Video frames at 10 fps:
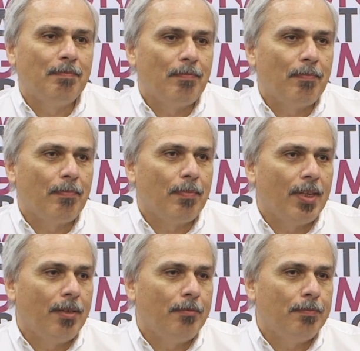
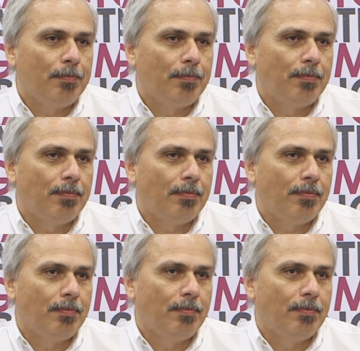
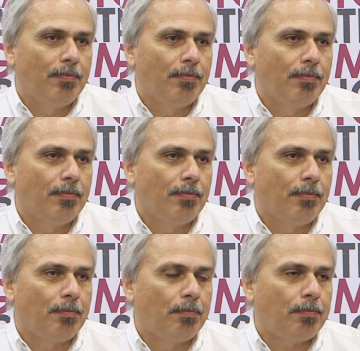
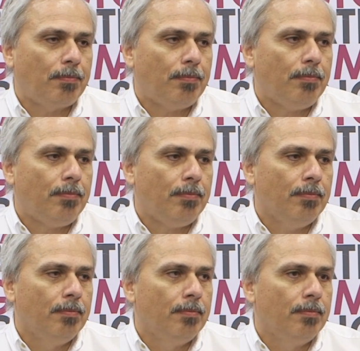
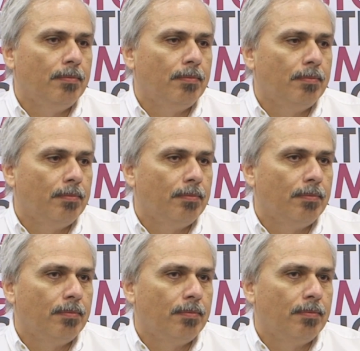
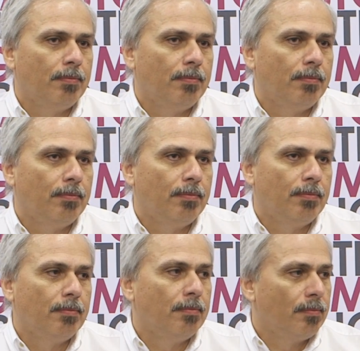
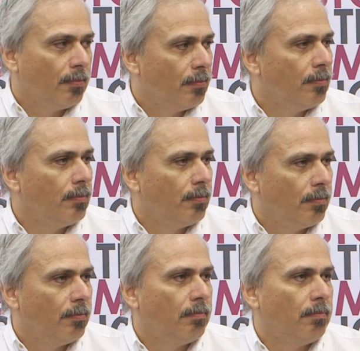The person shown says nothing.